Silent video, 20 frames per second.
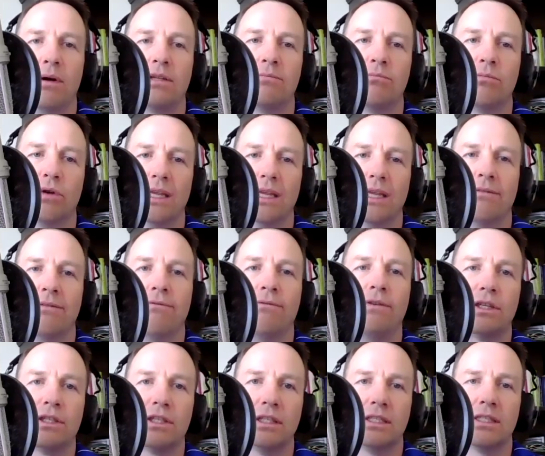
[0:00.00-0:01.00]
much more
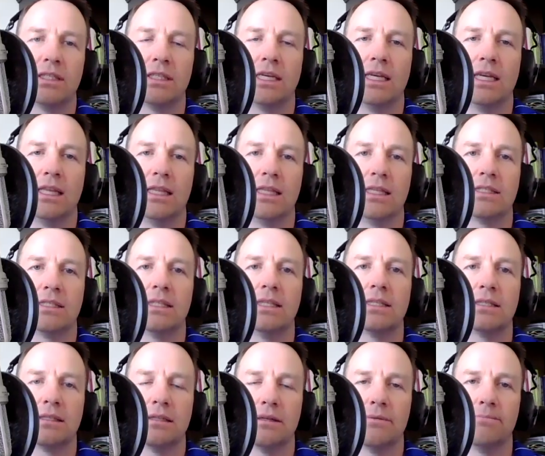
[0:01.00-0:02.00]
efficiency in the
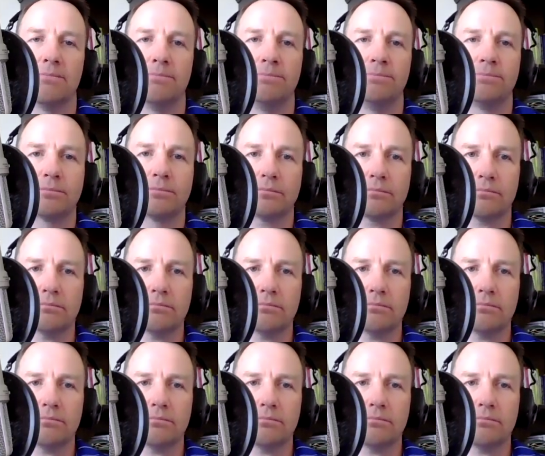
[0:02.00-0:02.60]
system,